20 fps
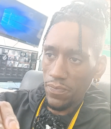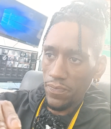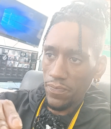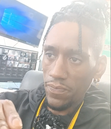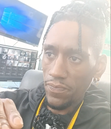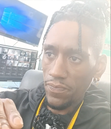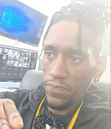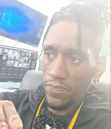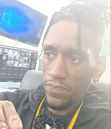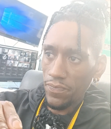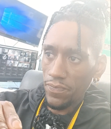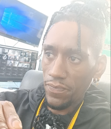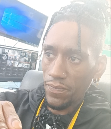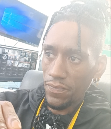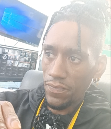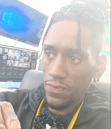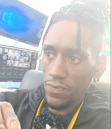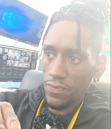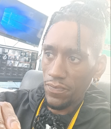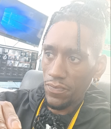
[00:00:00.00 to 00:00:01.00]

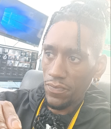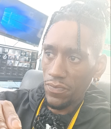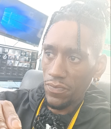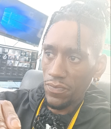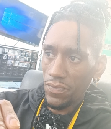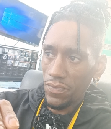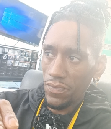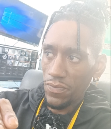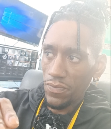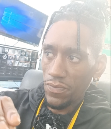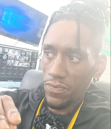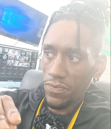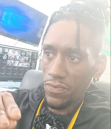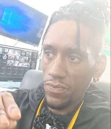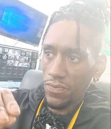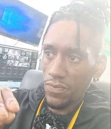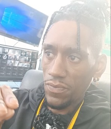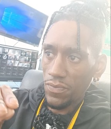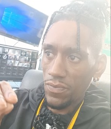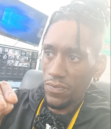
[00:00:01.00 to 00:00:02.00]

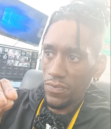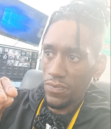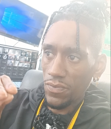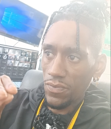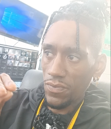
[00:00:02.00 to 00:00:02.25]
No one is speaking in this clip.